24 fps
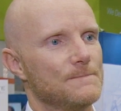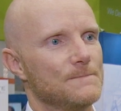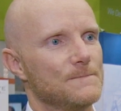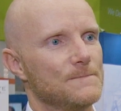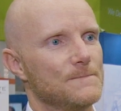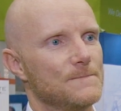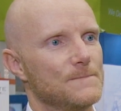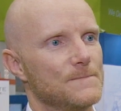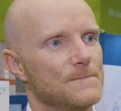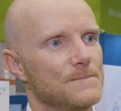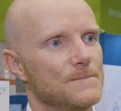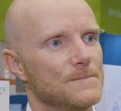
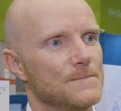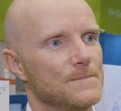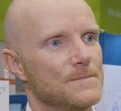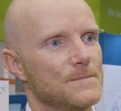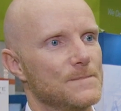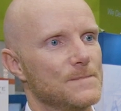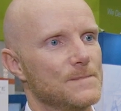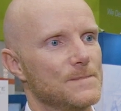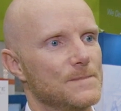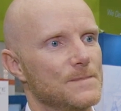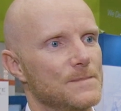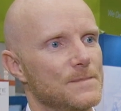
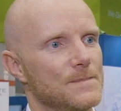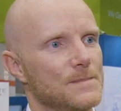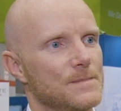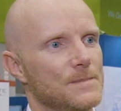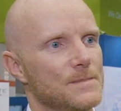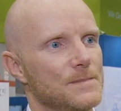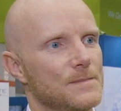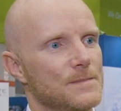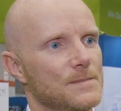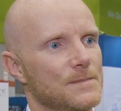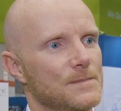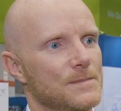
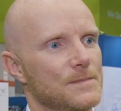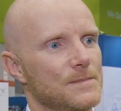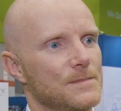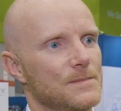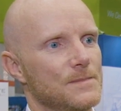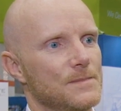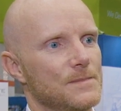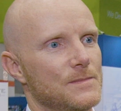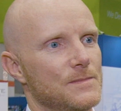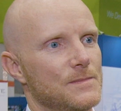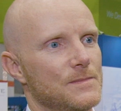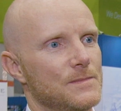
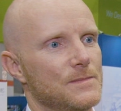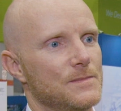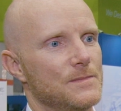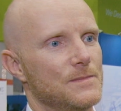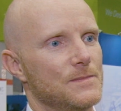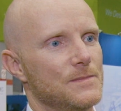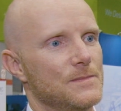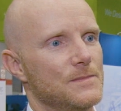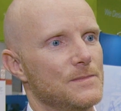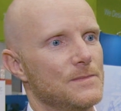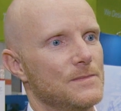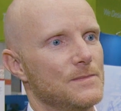
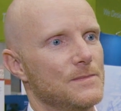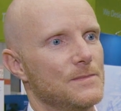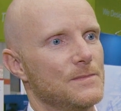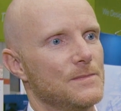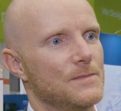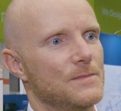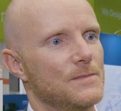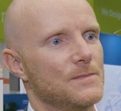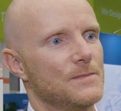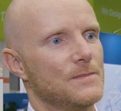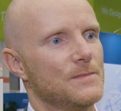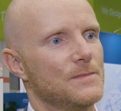
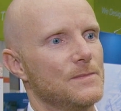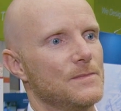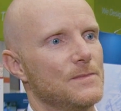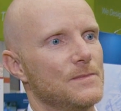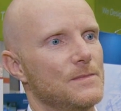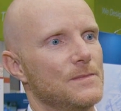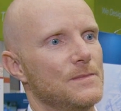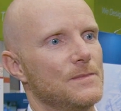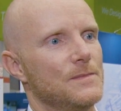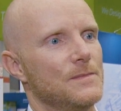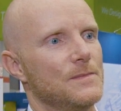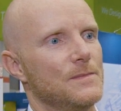
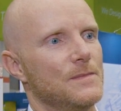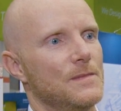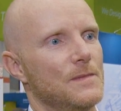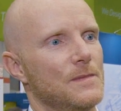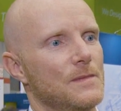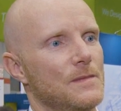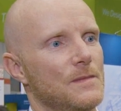[no speech]